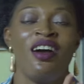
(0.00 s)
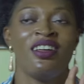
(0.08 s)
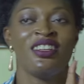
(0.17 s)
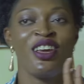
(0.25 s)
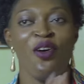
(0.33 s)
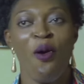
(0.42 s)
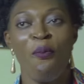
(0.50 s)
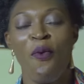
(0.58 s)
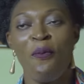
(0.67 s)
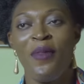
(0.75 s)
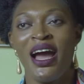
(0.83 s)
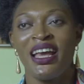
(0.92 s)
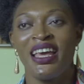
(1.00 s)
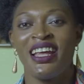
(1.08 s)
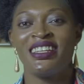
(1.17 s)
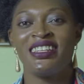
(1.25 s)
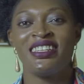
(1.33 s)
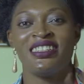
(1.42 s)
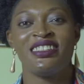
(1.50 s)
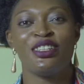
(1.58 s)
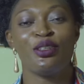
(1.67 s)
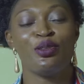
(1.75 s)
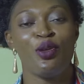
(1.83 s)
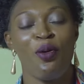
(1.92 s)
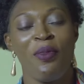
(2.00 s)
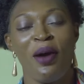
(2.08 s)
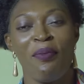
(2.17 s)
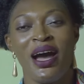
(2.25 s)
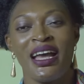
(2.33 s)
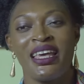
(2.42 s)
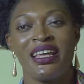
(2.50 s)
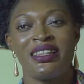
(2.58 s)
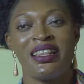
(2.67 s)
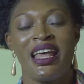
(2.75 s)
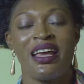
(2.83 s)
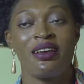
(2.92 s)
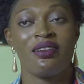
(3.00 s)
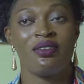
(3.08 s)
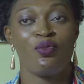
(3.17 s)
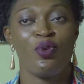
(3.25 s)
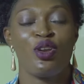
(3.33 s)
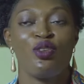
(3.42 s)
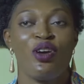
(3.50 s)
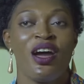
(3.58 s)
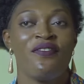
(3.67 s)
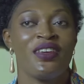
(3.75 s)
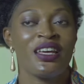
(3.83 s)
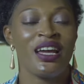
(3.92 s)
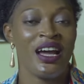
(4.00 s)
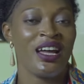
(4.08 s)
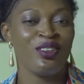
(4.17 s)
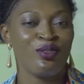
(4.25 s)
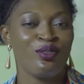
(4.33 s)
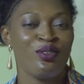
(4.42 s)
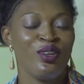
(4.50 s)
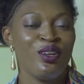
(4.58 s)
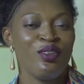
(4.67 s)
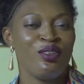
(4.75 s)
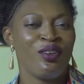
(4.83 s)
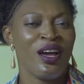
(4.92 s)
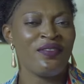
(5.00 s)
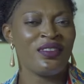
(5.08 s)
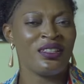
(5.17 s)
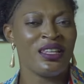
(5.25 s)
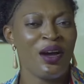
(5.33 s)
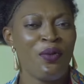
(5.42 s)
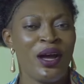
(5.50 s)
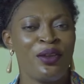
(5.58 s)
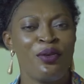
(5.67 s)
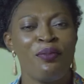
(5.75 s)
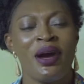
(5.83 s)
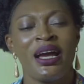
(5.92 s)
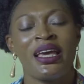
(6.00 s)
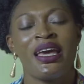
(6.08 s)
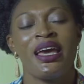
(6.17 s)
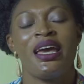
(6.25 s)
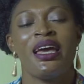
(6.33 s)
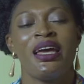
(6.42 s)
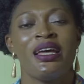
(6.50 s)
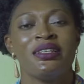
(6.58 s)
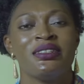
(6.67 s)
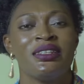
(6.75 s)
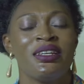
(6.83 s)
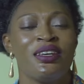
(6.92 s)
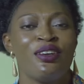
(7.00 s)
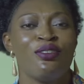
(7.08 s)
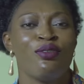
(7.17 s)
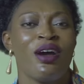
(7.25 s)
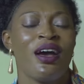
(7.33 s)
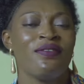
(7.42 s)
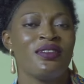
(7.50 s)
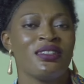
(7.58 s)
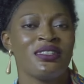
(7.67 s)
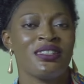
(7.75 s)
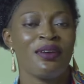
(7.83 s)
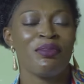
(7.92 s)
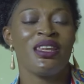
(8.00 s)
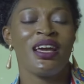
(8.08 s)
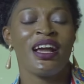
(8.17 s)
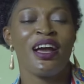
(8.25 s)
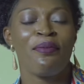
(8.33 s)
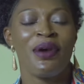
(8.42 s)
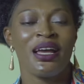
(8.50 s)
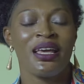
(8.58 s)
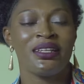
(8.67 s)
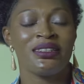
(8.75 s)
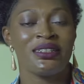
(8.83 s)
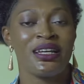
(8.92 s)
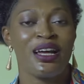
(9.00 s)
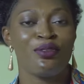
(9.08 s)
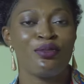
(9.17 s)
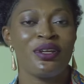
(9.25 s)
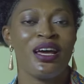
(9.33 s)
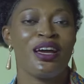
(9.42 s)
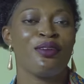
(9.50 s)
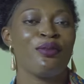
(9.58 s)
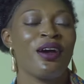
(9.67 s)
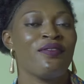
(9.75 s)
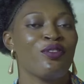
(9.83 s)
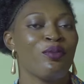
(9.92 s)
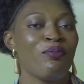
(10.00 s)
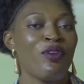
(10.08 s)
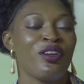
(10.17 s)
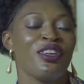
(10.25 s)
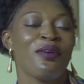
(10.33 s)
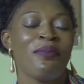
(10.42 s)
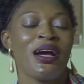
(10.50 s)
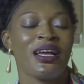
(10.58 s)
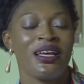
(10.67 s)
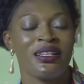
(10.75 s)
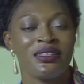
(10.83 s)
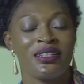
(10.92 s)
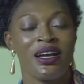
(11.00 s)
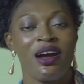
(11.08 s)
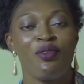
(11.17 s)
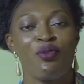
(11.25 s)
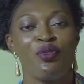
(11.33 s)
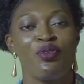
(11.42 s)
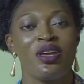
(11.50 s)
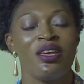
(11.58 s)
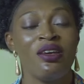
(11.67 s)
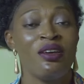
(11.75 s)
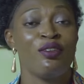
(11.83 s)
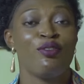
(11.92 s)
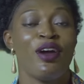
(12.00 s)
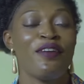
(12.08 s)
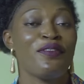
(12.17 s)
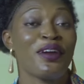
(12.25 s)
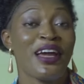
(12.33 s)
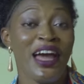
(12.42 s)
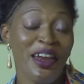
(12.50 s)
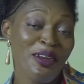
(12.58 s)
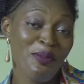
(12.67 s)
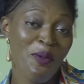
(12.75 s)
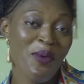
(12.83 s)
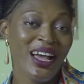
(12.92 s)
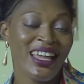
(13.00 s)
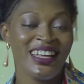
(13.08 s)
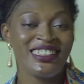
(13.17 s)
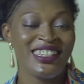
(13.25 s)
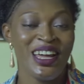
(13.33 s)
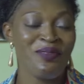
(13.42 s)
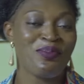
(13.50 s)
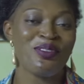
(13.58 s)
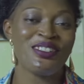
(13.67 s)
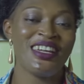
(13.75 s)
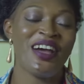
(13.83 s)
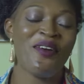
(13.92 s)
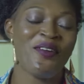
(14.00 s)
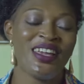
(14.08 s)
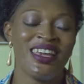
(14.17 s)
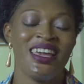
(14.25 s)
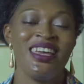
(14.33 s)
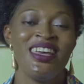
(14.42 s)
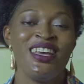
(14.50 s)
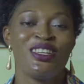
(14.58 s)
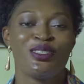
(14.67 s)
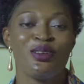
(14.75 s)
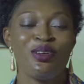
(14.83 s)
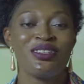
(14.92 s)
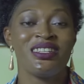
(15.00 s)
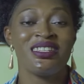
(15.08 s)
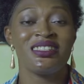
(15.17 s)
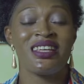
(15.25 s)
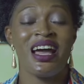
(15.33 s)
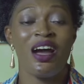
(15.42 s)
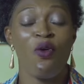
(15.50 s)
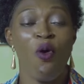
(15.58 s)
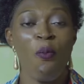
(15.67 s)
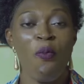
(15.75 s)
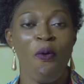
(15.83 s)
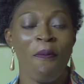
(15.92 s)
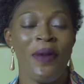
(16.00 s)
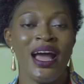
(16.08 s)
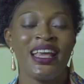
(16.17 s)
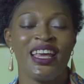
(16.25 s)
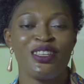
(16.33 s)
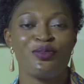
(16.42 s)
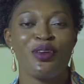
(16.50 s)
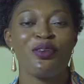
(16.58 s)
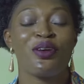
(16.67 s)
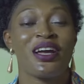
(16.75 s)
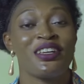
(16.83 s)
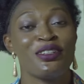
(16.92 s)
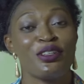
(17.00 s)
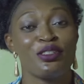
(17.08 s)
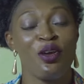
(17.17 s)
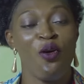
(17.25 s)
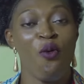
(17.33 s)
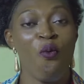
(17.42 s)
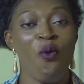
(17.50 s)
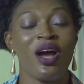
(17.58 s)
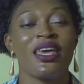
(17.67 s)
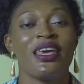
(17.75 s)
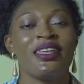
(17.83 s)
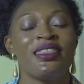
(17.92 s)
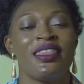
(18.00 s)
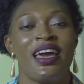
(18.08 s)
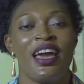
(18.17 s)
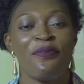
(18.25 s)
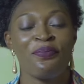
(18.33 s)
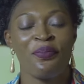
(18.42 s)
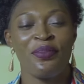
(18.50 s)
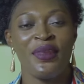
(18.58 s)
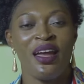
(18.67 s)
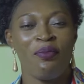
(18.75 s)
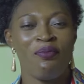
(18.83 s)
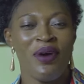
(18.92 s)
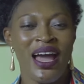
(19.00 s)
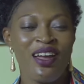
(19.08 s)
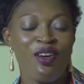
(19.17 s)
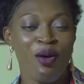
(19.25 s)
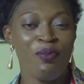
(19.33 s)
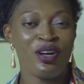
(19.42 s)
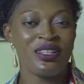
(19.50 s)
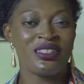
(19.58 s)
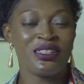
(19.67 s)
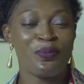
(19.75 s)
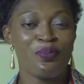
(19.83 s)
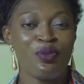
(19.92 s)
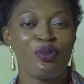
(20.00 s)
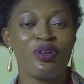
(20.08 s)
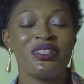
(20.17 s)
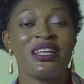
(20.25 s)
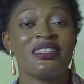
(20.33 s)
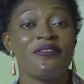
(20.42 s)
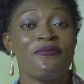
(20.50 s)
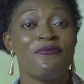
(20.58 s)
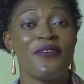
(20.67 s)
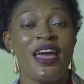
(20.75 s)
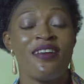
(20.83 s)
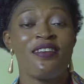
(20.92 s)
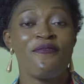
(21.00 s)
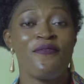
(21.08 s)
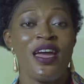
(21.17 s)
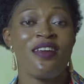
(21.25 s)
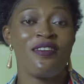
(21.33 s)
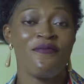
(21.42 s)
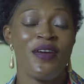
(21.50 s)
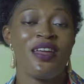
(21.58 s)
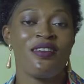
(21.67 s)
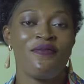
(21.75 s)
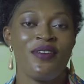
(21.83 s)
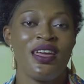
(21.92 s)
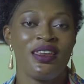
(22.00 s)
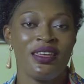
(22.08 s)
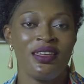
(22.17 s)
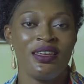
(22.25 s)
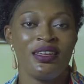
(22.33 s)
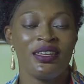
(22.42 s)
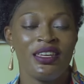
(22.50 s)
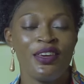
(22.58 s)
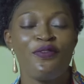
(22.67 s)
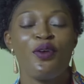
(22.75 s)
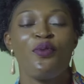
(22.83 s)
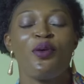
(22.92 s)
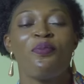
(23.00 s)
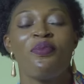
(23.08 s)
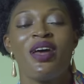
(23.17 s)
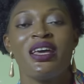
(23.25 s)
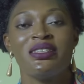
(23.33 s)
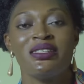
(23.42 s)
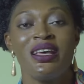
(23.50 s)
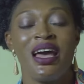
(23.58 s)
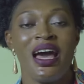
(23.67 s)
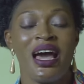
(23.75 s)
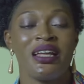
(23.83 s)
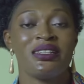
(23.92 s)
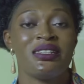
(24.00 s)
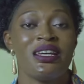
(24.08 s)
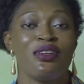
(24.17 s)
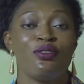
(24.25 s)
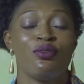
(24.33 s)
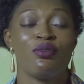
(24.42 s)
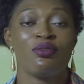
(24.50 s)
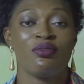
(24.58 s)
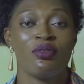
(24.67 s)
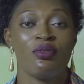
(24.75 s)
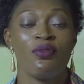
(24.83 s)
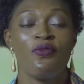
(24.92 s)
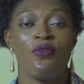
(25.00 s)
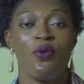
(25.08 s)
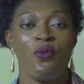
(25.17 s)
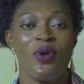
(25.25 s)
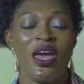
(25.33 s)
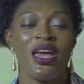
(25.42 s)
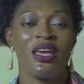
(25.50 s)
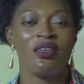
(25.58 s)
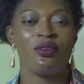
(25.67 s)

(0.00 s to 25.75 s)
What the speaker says: The open market is the normal market, like what you have in Kano. You have the Dawano market, you have the Saminaka market in Kaduna, you have the Monday market in Kakuri, you have the Karimu market in Abuja, okay? So these are open markets where you can just walk in there, buy commodity product at a very giveaway price, and then you look for where